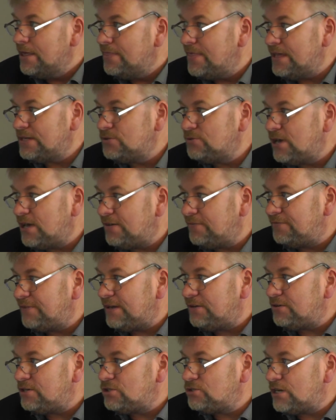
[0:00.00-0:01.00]
Then you have
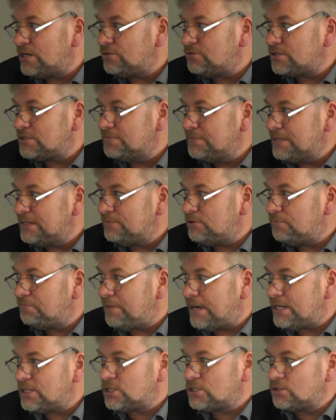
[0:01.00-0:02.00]
very generous minimum
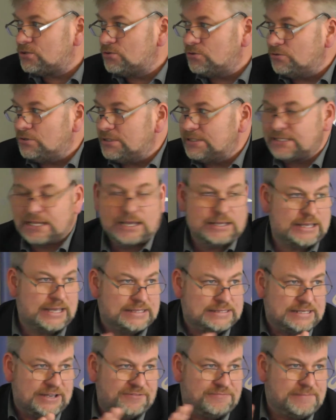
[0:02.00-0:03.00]
pension rules,
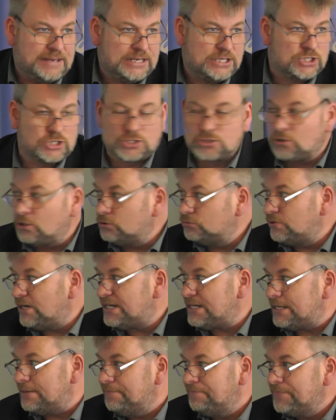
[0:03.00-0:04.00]
as I've mentioned
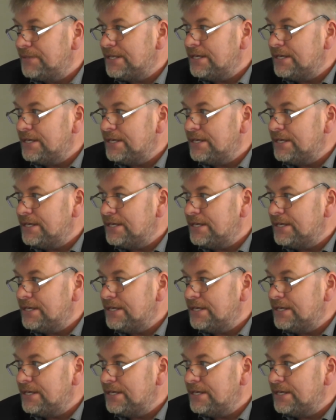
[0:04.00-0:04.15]
already.